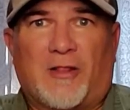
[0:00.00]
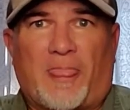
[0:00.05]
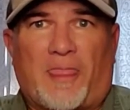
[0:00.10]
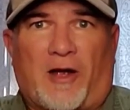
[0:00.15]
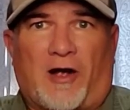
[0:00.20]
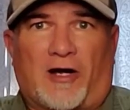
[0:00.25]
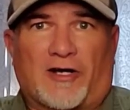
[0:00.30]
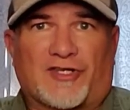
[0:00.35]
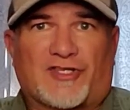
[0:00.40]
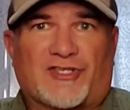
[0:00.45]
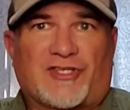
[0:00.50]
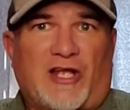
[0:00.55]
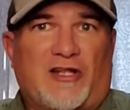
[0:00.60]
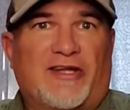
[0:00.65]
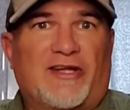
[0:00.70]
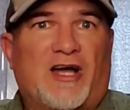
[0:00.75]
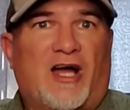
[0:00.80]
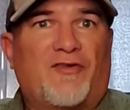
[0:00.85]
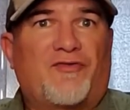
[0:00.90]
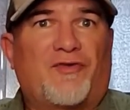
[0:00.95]
are
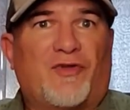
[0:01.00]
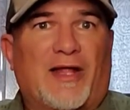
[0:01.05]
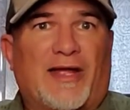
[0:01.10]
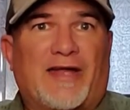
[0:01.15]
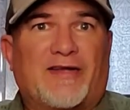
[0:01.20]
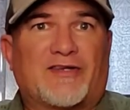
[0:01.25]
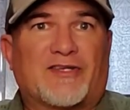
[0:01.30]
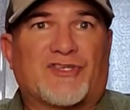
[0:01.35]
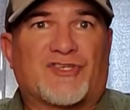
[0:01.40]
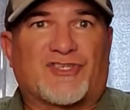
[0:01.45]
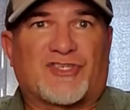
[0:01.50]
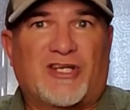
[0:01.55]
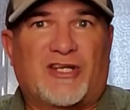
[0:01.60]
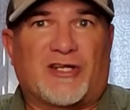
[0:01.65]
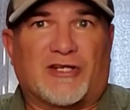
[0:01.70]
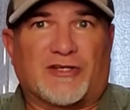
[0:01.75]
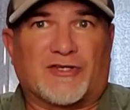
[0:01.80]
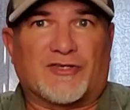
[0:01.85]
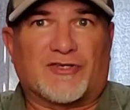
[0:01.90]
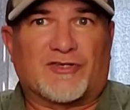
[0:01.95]
selling off land to
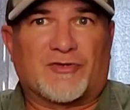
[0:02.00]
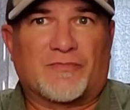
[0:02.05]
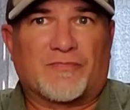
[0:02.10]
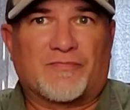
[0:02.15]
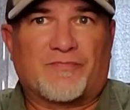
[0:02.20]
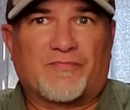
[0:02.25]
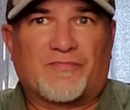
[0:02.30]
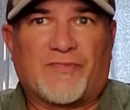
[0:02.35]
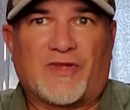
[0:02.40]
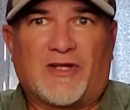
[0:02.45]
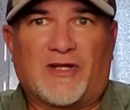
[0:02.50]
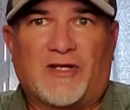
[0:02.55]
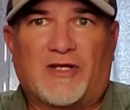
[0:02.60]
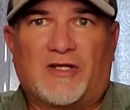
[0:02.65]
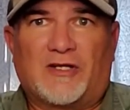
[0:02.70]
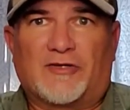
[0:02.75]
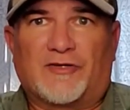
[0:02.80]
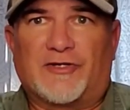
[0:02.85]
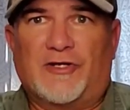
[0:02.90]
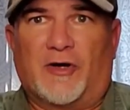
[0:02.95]
cities.
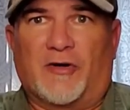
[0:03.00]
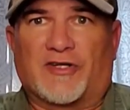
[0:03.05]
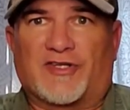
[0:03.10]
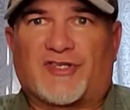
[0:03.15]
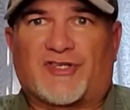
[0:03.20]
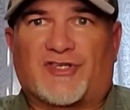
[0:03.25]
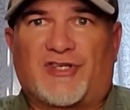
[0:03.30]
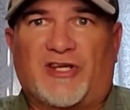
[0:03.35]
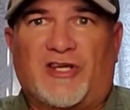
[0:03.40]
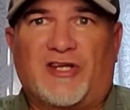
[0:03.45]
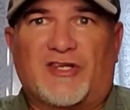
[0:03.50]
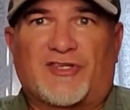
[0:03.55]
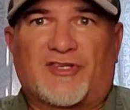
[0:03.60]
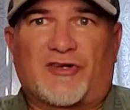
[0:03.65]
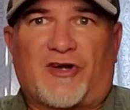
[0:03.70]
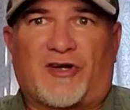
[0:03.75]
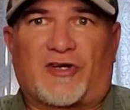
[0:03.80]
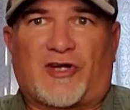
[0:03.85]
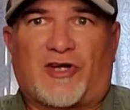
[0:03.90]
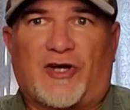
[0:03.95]
As cities in
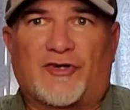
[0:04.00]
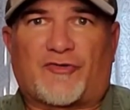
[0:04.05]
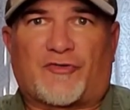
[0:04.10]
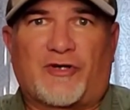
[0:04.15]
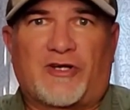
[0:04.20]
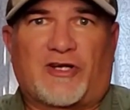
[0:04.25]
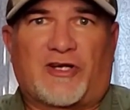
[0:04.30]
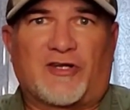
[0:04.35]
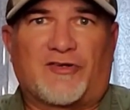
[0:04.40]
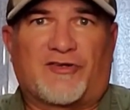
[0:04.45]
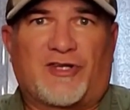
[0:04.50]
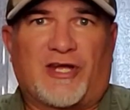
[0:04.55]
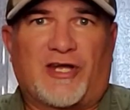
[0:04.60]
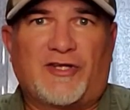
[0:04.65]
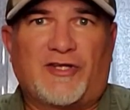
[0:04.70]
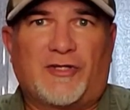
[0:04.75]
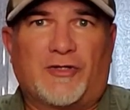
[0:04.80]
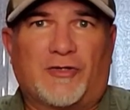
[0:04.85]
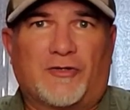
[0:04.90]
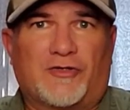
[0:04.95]
our country
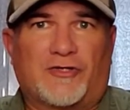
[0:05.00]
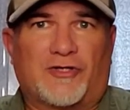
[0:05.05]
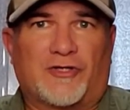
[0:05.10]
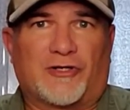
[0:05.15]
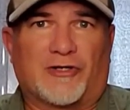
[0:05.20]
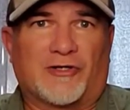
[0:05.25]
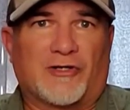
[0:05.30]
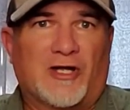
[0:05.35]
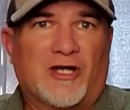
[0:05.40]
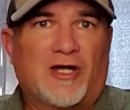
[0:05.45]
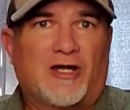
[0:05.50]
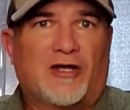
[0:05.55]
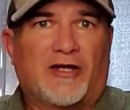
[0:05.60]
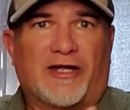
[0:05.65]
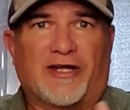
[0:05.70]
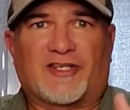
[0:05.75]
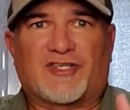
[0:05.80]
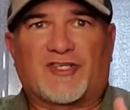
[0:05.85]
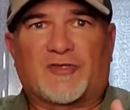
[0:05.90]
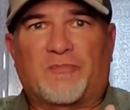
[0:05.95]
continue to
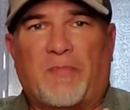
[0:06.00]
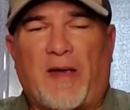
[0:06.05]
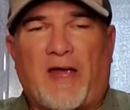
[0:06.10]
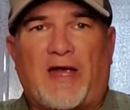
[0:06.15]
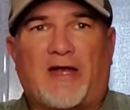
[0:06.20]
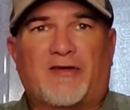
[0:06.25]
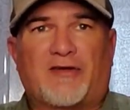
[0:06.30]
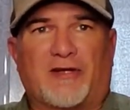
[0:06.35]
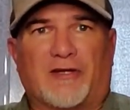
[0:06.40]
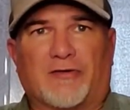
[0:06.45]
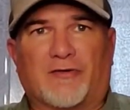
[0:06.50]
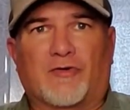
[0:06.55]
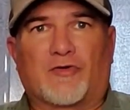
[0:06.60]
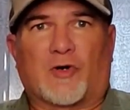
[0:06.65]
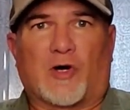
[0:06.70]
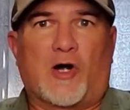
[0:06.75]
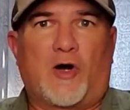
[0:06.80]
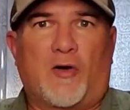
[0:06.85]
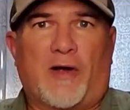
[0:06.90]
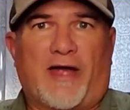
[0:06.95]
expand and
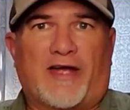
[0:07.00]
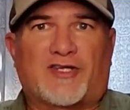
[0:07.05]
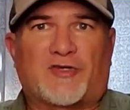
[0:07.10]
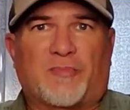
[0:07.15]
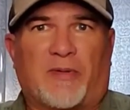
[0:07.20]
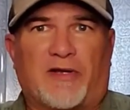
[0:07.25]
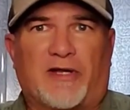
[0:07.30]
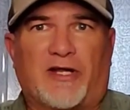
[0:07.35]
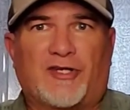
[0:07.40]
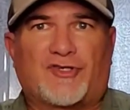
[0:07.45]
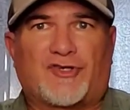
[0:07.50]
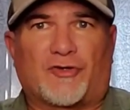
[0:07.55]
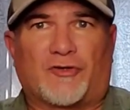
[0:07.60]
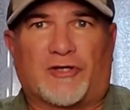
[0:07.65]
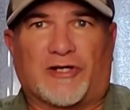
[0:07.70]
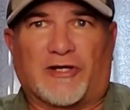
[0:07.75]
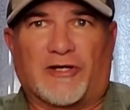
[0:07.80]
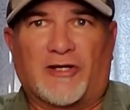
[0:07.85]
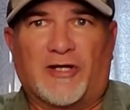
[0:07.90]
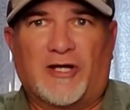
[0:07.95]
grow
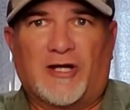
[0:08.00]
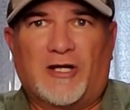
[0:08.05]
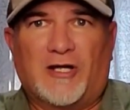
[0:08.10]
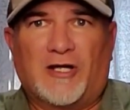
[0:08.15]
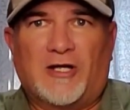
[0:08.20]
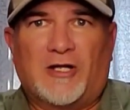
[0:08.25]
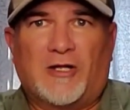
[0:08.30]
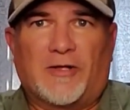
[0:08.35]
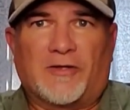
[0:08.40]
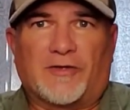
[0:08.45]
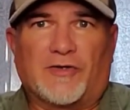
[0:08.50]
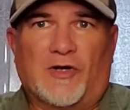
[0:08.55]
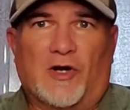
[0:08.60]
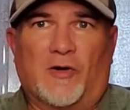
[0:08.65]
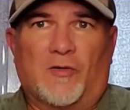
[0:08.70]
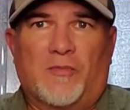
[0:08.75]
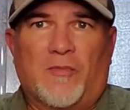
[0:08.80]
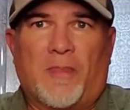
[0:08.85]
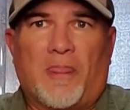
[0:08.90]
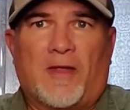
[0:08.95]
exponentially,
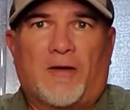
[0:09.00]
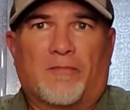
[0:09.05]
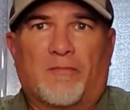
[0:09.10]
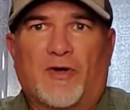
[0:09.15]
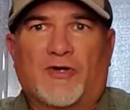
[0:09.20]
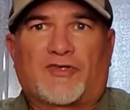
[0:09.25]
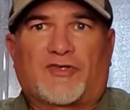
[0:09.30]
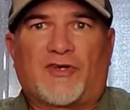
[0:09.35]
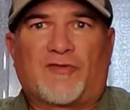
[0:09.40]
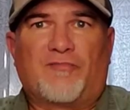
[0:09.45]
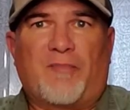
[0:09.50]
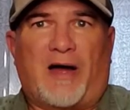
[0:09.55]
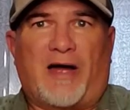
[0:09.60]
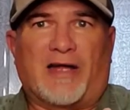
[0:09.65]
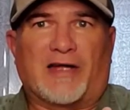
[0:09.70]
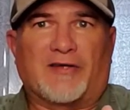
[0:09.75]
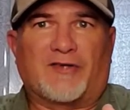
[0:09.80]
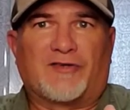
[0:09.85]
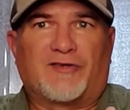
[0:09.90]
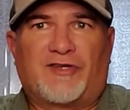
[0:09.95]
most of
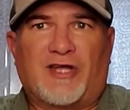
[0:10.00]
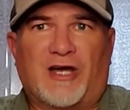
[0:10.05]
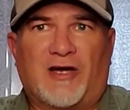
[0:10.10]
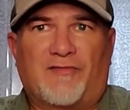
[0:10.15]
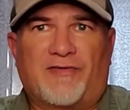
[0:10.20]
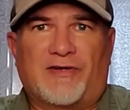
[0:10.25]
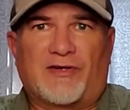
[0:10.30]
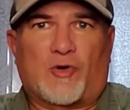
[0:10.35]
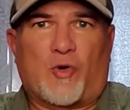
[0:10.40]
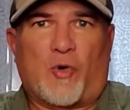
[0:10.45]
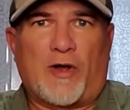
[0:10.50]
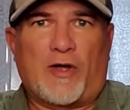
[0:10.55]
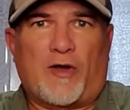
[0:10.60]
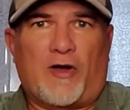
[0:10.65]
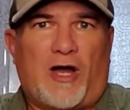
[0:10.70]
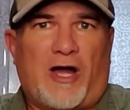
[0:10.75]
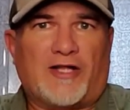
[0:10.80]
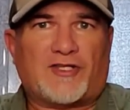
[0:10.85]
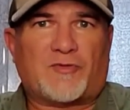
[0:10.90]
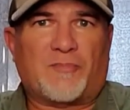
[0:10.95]
my dove and quail
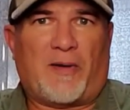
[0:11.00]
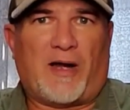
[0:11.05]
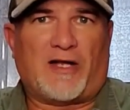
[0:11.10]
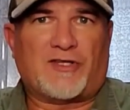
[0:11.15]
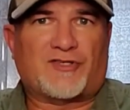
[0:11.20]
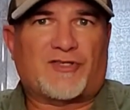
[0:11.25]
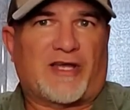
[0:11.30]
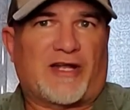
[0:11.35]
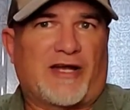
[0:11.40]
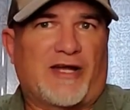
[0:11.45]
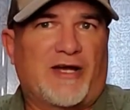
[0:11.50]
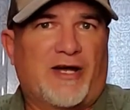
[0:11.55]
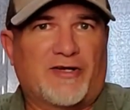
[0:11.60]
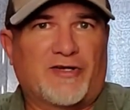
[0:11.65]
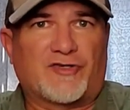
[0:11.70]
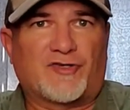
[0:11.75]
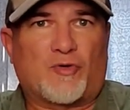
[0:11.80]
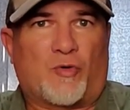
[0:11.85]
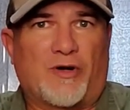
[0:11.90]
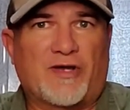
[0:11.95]
hotspots that I
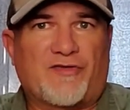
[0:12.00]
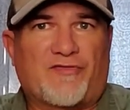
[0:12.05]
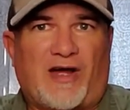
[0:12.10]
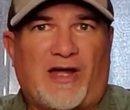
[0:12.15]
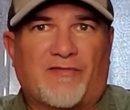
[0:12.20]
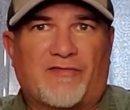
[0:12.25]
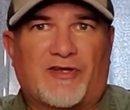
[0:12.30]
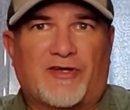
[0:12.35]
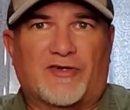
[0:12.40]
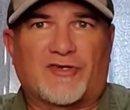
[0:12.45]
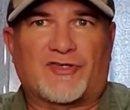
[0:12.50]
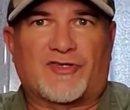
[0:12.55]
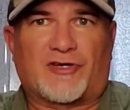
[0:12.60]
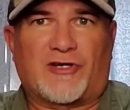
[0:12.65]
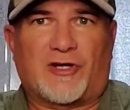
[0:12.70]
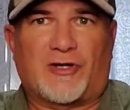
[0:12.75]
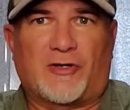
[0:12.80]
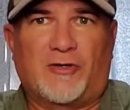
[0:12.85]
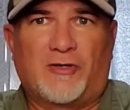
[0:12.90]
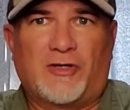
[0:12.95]
hunted 25 years
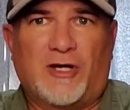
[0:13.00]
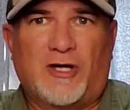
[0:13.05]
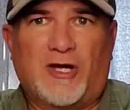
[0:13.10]
ago